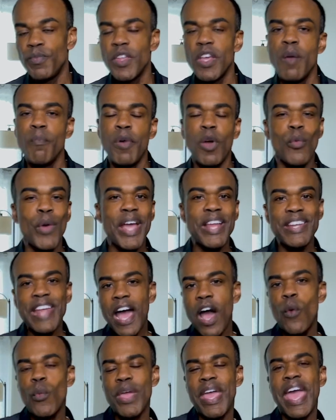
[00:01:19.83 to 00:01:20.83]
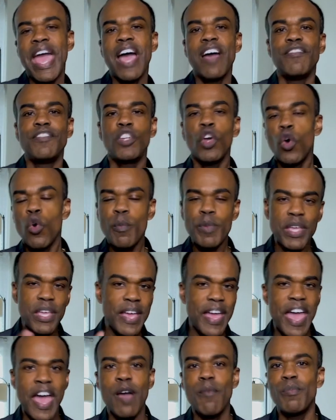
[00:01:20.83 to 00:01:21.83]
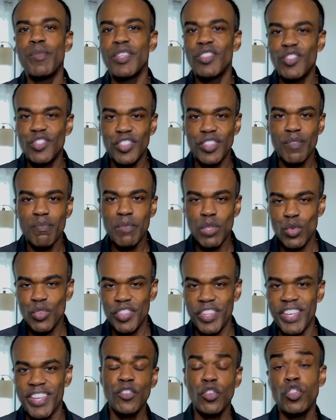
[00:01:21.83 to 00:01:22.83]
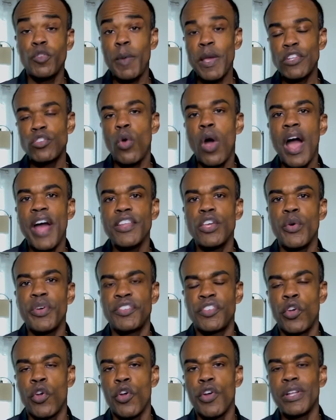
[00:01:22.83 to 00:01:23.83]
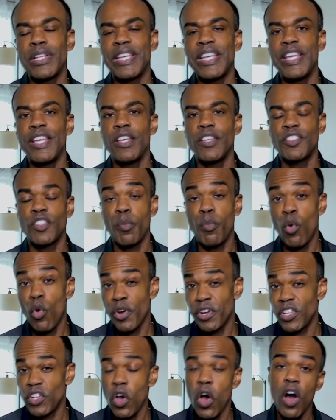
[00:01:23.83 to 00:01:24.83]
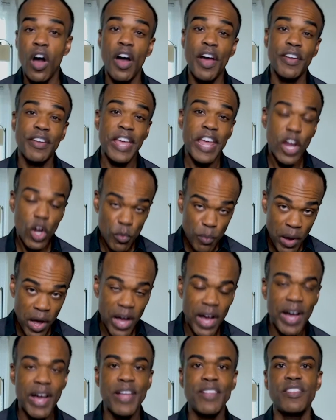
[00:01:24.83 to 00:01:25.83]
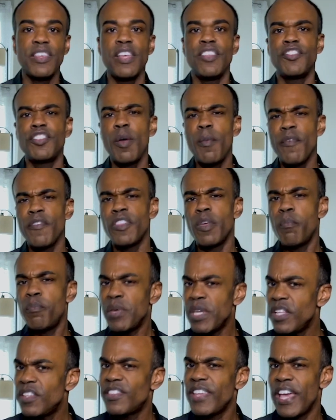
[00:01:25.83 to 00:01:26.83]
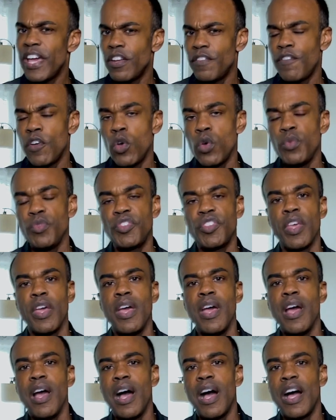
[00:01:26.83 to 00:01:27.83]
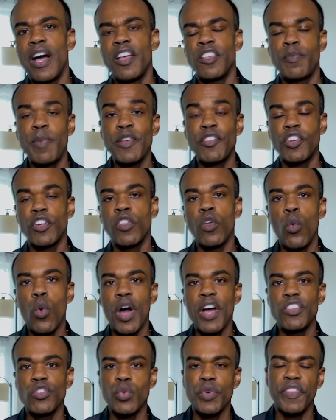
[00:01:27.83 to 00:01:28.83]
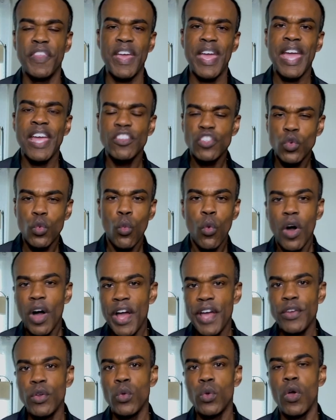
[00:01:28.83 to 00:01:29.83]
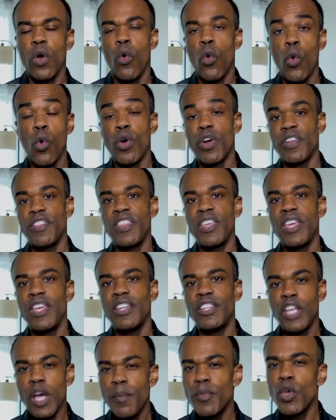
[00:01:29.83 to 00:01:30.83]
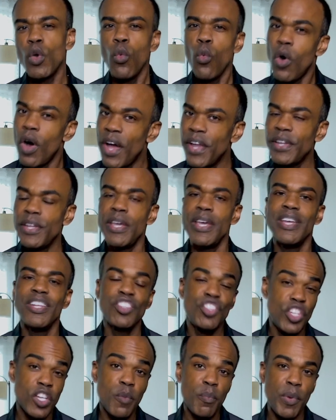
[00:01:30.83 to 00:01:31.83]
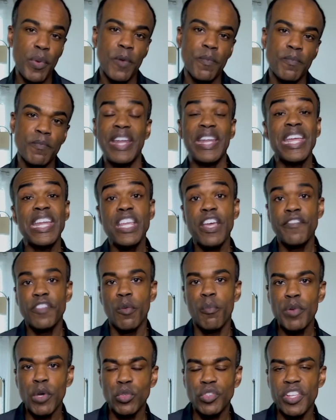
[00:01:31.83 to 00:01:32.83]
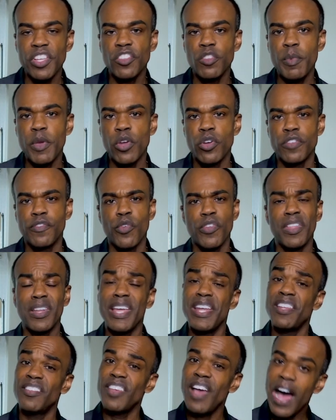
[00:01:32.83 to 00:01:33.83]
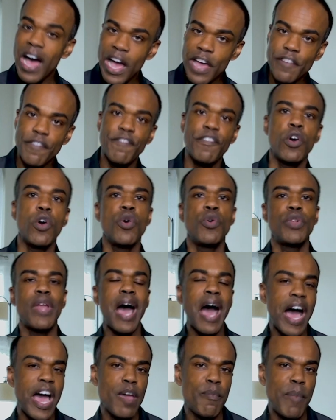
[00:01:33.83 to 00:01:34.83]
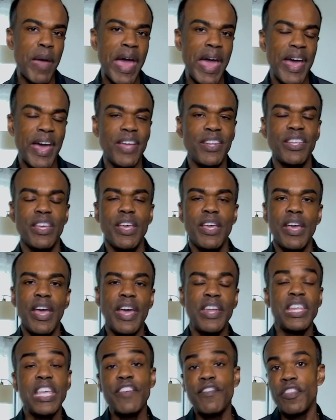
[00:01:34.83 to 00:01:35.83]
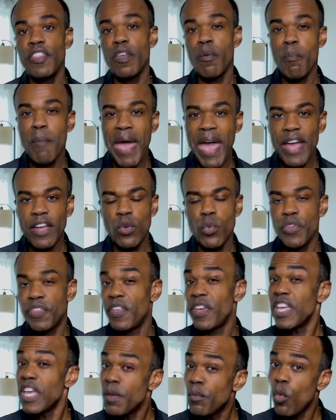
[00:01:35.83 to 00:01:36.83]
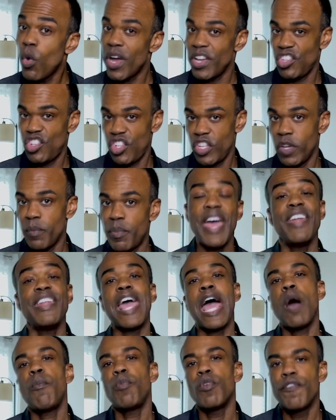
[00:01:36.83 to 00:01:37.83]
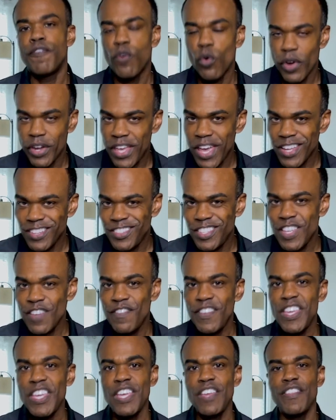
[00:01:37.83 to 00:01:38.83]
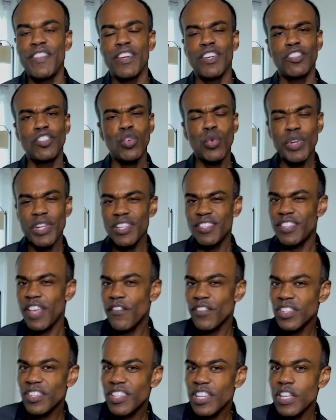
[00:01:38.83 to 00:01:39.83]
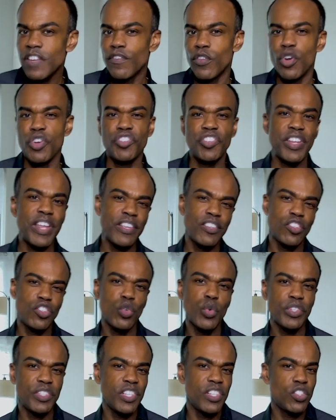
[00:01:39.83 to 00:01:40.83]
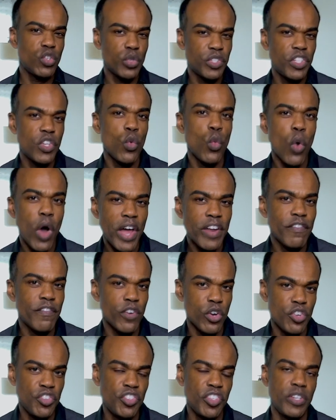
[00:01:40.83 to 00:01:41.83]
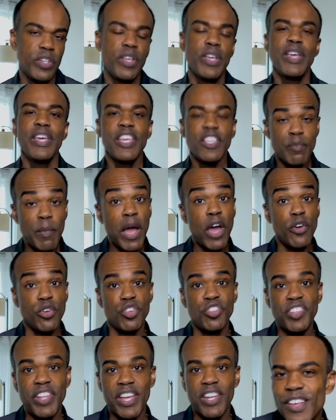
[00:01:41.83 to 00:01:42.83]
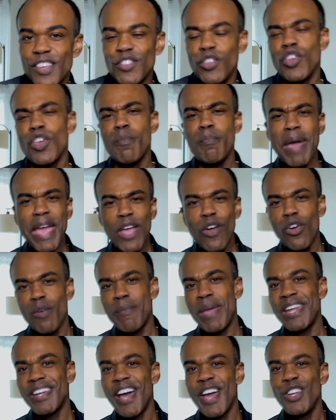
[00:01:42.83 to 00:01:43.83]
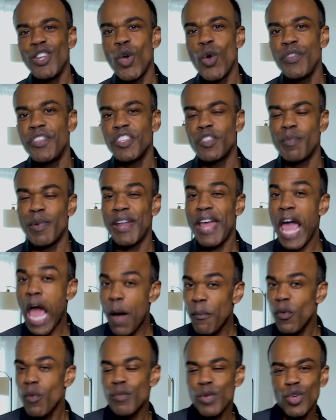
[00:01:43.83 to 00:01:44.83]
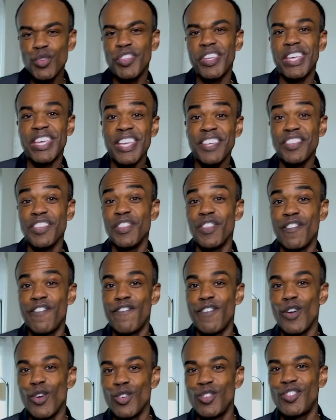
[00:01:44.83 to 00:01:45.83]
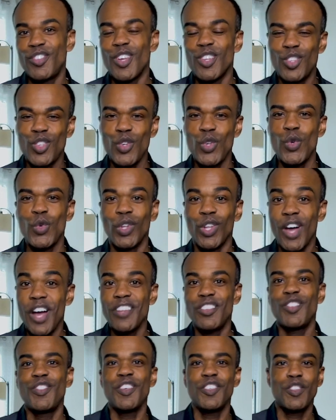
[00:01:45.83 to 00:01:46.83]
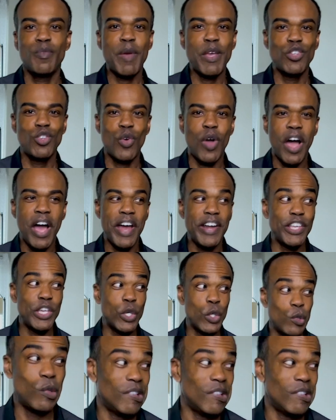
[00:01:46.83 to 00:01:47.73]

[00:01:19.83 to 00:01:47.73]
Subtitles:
But right now we have Dolby Atmos music. So spatial audio is currently supported on AirPods and some of the Beats headphones, especially the ones with the H1 or the W1 chip. Any of the built-in speakers for the latest iPhone, iPad, and even the Mac with the M1 chip. Apple 4K TV, the 2017 version and the 2021 version is my understanding. So you may or may not know this, but Apple Music isn't the first to launch this spatial audio.